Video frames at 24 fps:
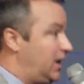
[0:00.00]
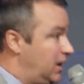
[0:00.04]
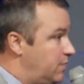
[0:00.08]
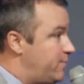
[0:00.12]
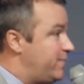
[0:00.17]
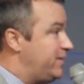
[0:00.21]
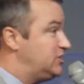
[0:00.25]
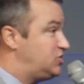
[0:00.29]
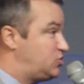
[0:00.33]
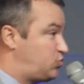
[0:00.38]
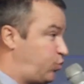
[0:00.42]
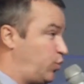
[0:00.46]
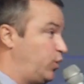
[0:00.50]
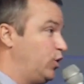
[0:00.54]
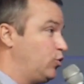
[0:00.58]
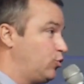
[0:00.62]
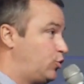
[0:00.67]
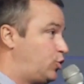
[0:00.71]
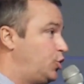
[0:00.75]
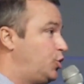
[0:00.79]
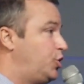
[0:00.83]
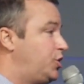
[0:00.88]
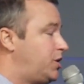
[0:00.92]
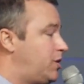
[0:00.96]
enemy's real
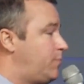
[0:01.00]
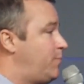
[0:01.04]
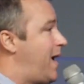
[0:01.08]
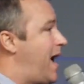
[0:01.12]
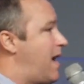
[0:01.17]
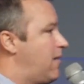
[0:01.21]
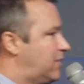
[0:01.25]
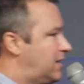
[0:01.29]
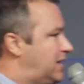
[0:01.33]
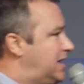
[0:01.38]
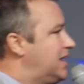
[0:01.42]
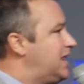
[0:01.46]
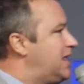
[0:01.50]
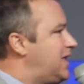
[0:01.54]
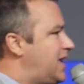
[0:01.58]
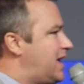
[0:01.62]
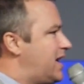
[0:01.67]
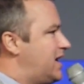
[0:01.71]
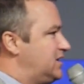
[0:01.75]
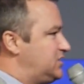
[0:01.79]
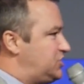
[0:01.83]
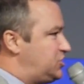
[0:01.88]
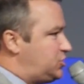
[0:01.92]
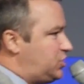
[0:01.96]
good about getting
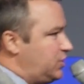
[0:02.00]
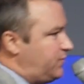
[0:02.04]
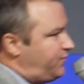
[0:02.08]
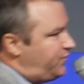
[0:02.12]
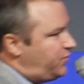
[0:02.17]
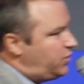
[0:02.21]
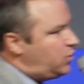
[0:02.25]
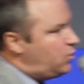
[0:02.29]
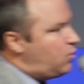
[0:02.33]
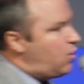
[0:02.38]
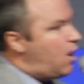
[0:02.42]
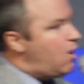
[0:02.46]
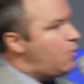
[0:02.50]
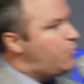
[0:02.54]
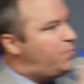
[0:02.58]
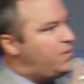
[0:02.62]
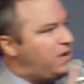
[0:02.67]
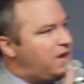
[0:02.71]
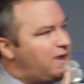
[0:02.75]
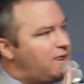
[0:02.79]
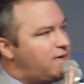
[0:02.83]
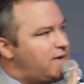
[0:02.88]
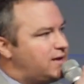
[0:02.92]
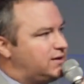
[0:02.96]
us to view
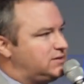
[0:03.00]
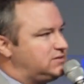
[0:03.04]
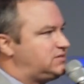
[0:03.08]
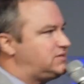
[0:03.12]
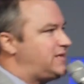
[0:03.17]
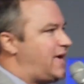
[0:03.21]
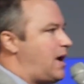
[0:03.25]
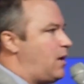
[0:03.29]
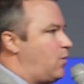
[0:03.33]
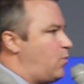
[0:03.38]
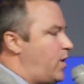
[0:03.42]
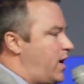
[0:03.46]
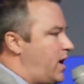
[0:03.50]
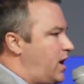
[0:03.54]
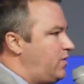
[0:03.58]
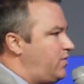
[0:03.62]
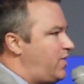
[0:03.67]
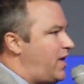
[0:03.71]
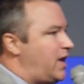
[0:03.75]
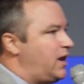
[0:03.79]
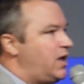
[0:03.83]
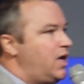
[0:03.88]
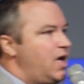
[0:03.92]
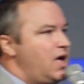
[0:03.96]
obedience that way.
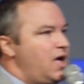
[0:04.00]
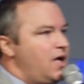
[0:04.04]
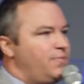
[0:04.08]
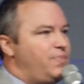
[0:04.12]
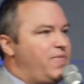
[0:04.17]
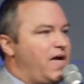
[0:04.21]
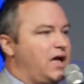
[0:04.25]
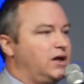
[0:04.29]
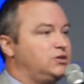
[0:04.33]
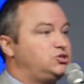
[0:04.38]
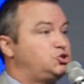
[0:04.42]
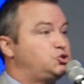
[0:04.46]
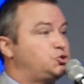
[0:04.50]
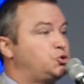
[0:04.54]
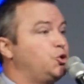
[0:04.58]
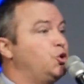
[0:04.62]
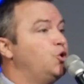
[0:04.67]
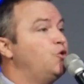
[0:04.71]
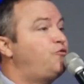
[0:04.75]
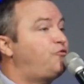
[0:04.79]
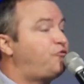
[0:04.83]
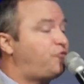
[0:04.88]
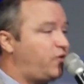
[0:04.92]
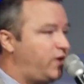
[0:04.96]
That
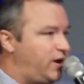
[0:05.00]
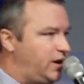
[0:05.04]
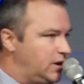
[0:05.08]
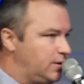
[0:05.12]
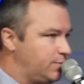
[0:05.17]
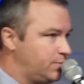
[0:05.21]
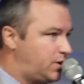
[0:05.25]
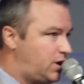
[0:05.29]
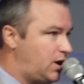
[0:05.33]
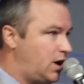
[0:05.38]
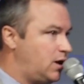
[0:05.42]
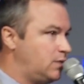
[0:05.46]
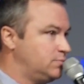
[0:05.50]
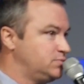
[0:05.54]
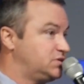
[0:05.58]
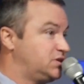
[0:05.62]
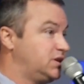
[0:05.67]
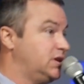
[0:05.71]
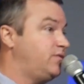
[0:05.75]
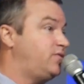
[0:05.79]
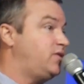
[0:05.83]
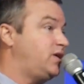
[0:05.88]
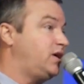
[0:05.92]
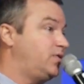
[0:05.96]
true freedom comes
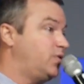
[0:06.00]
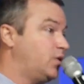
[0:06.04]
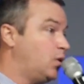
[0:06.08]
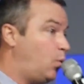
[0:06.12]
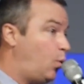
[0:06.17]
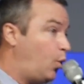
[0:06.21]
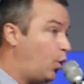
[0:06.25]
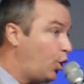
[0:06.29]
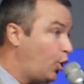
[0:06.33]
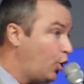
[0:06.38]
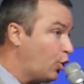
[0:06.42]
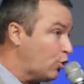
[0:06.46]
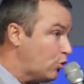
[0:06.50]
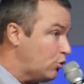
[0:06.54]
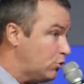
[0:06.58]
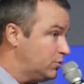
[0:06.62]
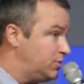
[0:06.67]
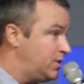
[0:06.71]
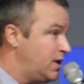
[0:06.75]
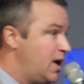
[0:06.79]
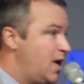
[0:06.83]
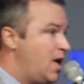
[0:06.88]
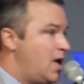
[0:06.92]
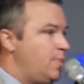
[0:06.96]
living in the
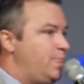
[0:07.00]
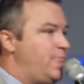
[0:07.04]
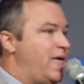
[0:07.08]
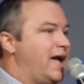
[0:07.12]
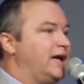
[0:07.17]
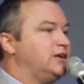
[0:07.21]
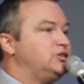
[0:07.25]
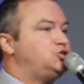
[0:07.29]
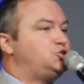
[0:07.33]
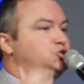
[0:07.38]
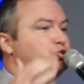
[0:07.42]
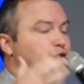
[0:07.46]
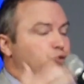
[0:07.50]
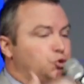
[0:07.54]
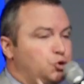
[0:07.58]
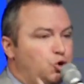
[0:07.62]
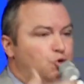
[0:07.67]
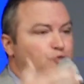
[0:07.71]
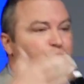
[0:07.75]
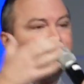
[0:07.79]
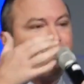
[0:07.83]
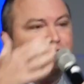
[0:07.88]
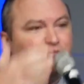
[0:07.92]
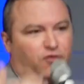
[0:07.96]
world. That
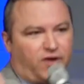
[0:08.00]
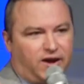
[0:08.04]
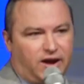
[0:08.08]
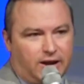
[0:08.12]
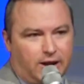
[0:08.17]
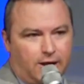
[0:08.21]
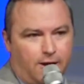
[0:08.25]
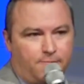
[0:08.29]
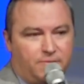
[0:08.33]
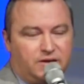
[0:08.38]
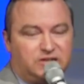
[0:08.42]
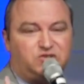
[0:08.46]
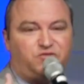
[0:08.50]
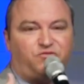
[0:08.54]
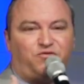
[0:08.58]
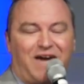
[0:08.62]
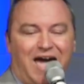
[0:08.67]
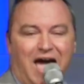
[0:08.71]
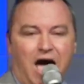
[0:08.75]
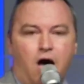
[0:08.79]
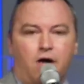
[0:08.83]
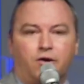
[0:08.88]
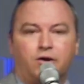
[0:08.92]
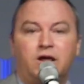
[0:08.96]
true freedom is
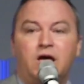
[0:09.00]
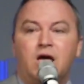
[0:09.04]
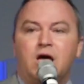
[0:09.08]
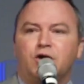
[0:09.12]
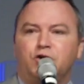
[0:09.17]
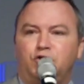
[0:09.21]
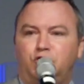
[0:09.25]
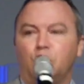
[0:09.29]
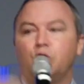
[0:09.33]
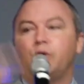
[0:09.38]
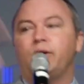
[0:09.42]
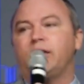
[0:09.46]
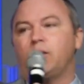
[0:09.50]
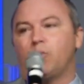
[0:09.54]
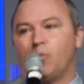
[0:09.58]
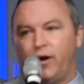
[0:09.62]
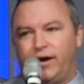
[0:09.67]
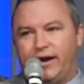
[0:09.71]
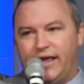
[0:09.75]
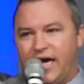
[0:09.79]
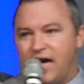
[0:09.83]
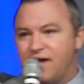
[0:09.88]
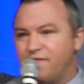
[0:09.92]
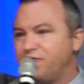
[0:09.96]
found doing
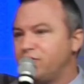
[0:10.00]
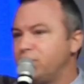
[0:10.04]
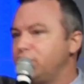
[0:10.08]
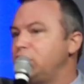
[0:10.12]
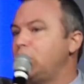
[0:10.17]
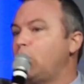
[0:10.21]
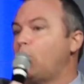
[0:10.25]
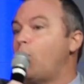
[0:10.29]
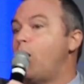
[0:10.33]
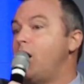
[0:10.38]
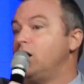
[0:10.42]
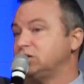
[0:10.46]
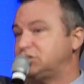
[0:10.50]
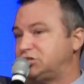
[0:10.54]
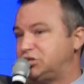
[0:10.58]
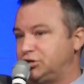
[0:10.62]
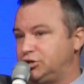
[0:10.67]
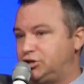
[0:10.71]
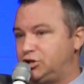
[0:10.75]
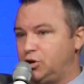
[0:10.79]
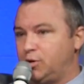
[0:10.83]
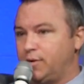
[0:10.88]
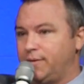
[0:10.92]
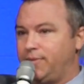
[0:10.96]
whatever you want to
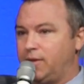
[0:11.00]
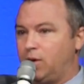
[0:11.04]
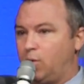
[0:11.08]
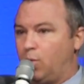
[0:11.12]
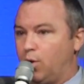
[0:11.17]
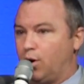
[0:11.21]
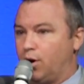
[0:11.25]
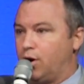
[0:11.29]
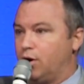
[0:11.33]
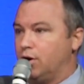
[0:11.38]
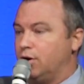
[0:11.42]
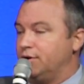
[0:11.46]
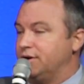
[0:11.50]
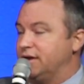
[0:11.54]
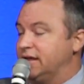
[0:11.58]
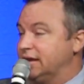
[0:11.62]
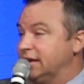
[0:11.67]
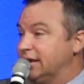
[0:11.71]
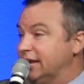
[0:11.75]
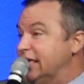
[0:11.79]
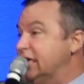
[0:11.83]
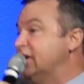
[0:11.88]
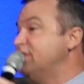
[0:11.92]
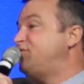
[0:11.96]
do in the world and
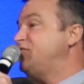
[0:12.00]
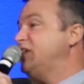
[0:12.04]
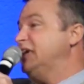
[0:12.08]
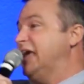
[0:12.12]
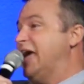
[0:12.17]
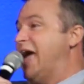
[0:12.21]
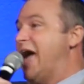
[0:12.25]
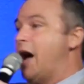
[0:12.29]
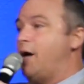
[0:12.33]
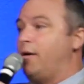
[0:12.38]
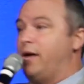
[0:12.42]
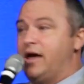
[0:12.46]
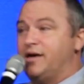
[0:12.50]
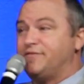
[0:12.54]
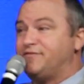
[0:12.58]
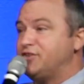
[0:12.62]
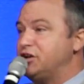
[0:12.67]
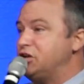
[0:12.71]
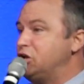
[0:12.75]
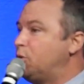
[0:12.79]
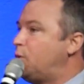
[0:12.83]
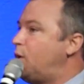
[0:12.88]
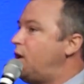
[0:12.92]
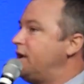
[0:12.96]
living however
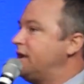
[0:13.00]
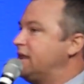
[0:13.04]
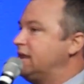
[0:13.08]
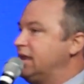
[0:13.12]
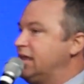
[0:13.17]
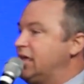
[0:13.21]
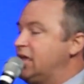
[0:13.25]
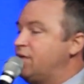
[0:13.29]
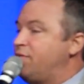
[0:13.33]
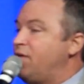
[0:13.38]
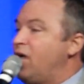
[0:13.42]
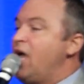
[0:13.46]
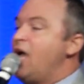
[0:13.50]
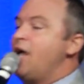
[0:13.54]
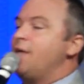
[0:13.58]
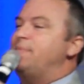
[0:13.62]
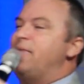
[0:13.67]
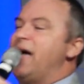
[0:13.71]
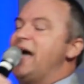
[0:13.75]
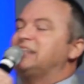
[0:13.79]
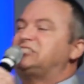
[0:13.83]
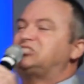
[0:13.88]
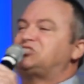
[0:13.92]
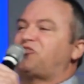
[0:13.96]
you want to live.
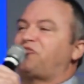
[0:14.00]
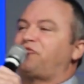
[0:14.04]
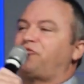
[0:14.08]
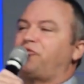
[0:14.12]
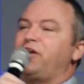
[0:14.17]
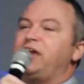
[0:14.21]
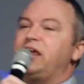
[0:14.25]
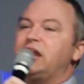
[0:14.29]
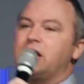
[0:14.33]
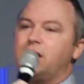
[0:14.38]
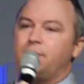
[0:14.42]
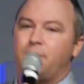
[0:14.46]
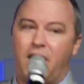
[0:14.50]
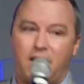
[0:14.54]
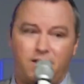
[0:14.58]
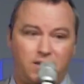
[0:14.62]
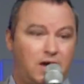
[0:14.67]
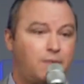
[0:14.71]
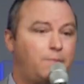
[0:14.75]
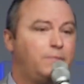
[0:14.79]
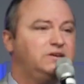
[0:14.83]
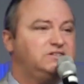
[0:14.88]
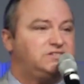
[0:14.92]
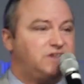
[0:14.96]
That's freedom. How
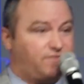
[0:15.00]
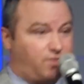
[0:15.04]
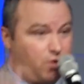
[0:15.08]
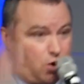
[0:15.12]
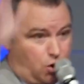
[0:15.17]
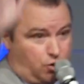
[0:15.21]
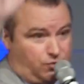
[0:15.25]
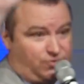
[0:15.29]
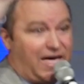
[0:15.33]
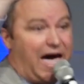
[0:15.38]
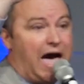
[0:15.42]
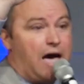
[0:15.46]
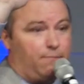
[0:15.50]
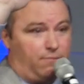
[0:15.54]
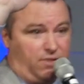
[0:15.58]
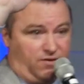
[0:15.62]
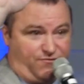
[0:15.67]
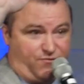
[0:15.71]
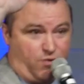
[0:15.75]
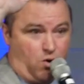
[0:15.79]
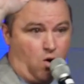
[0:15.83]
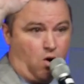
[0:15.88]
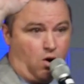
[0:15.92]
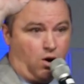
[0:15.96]
many's ever heard that
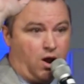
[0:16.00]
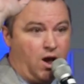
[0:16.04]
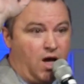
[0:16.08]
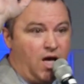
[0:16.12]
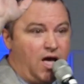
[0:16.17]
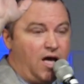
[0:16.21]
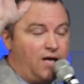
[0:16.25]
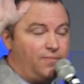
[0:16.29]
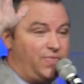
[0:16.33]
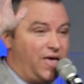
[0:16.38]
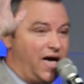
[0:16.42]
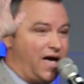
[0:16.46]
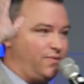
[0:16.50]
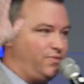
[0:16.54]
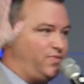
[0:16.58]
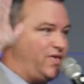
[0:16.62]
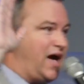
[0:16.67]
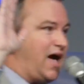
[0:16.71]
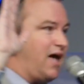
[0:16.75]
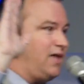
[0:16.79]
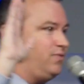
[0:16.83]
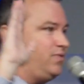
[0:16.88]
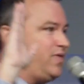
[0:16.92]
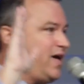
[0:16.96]
before?
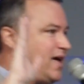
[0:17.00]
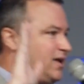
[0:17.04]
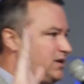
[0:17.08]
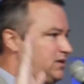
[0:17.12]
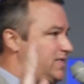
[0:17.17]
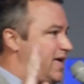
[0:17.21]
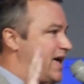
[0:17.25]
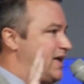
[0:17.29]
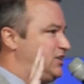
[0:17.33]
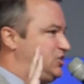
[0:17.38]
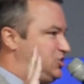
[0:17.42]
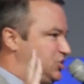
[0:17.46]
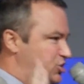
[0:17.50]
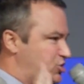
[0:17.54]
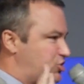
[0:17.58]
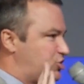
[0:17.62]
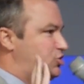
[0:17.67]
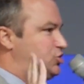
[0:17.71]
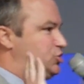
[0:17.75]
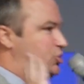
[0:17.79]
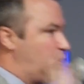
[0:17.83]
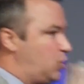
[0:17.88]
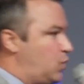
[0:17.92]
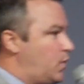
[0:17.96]
That
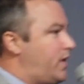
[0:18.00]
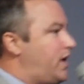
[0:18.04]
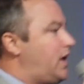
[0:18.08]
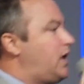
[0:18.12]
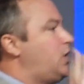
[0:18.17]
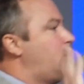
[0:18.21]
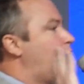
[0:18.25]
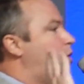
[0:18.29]
just doing